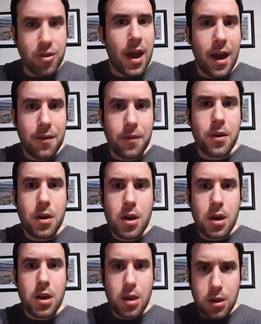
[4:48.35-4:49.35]
have
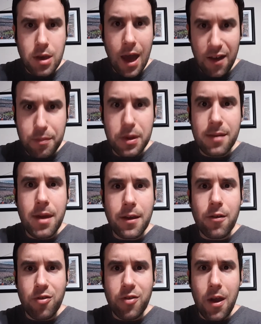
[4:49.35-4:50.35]

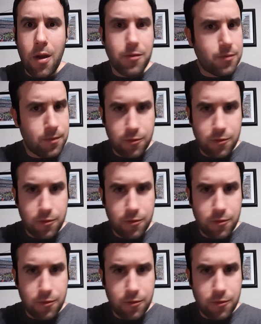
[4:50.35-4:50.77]
playmakers there.